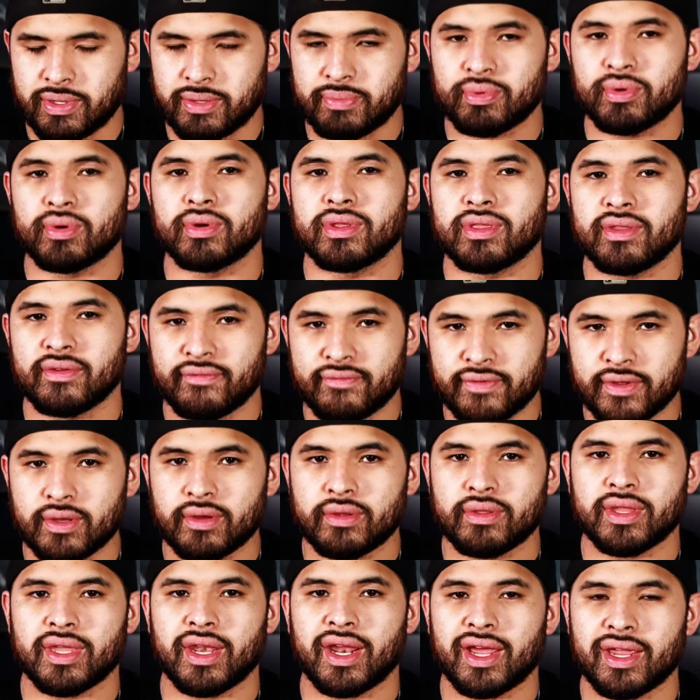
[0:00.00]
people in the
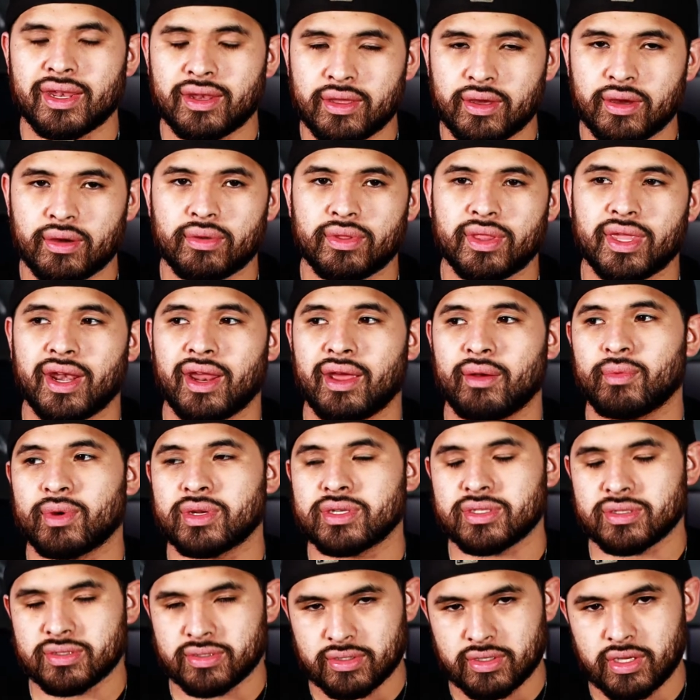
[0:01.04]
field that I know that I
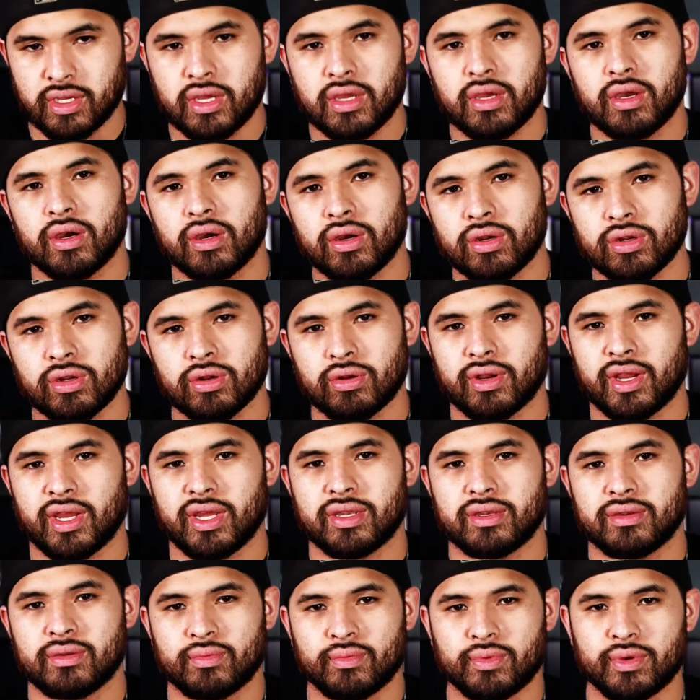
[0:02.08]
went to
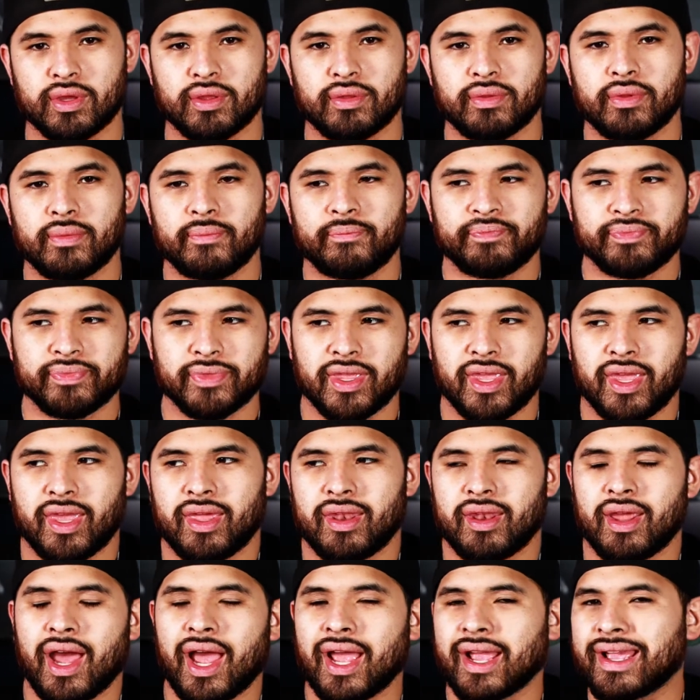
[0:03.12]
undergrad with,
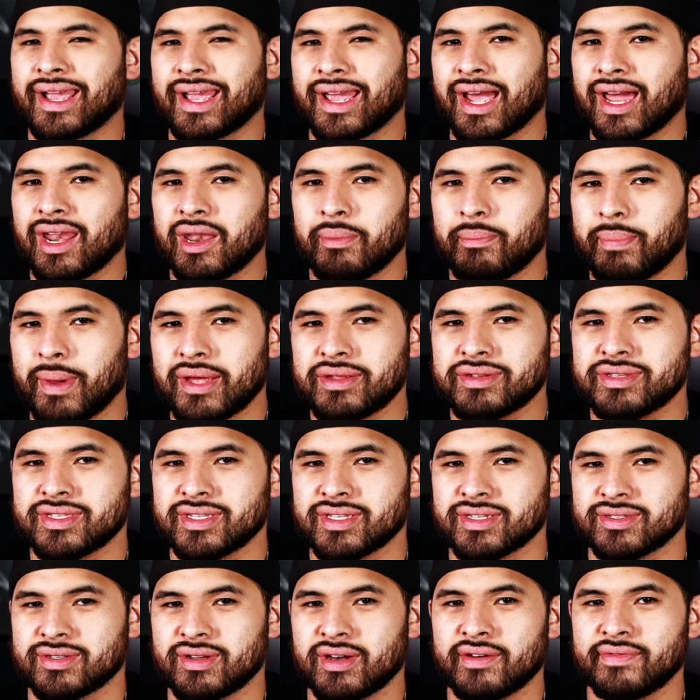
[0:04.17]
and I can kind of bounce
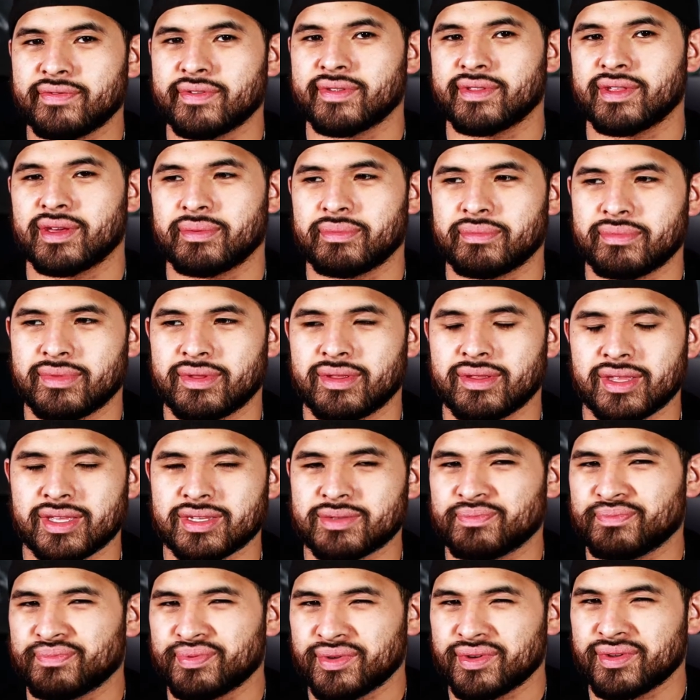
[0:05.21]
things off of them. And that's
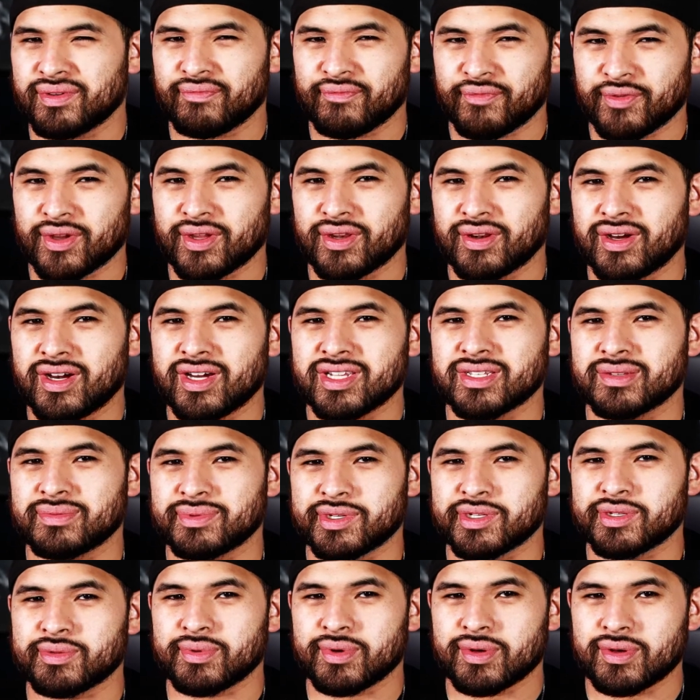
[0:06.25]
pretty freaking awesome
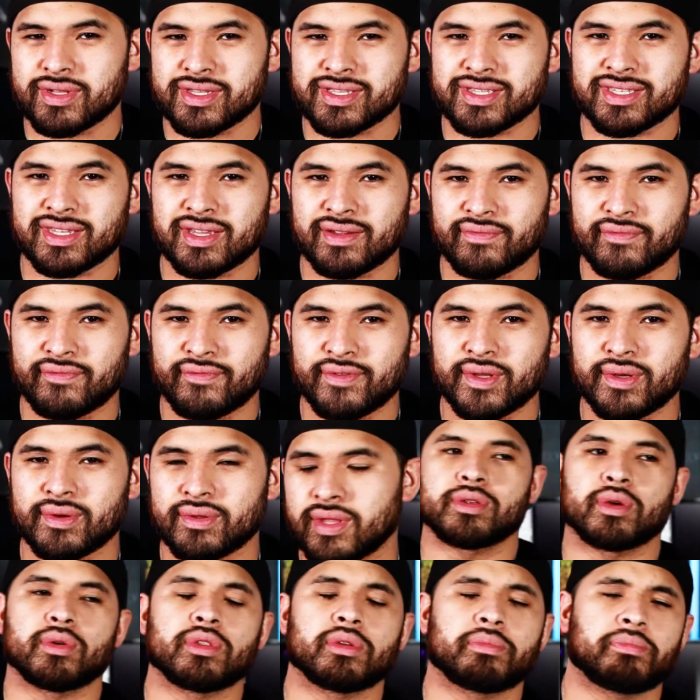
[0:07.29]
because we're in the same field.
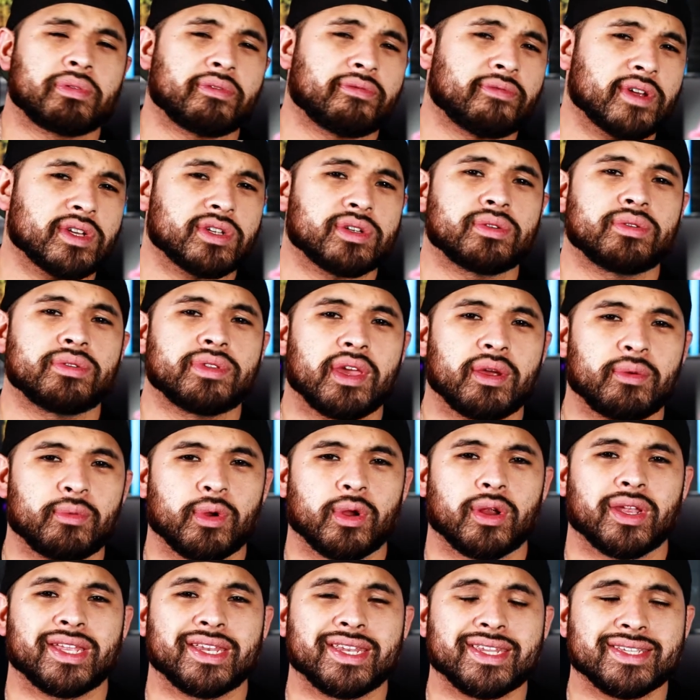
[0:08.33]
So the professional
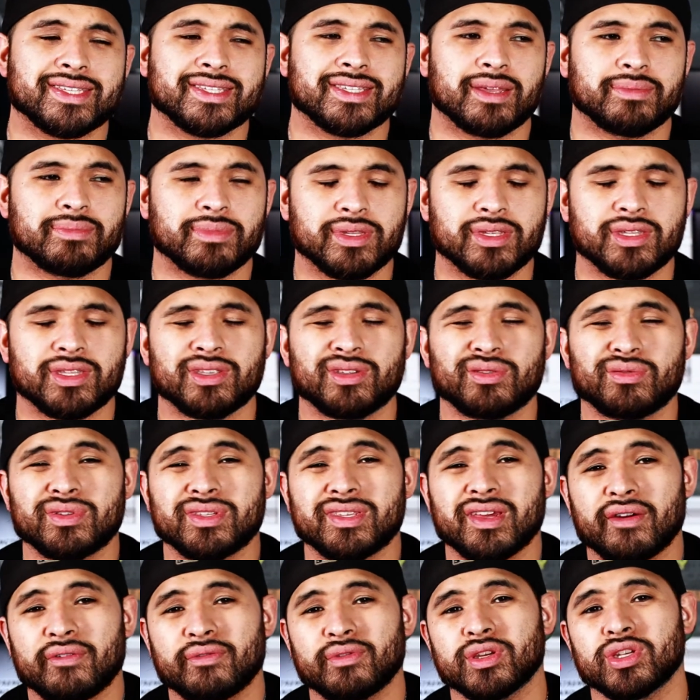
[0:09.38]
networking is something you
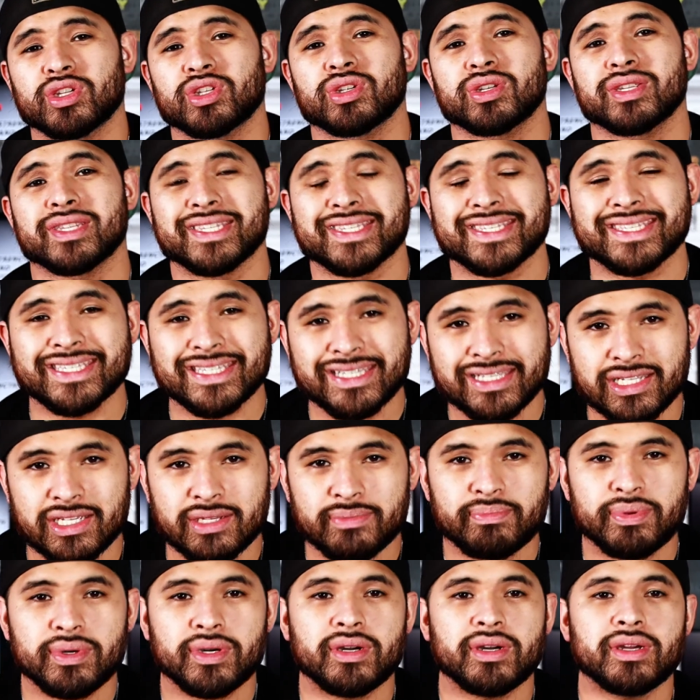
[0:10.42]
definitely shouldn't
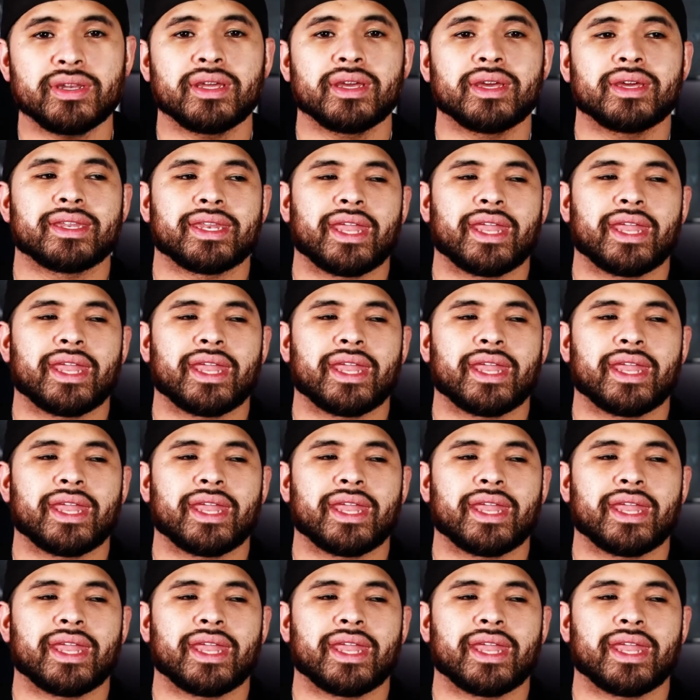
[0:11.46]
sleep on.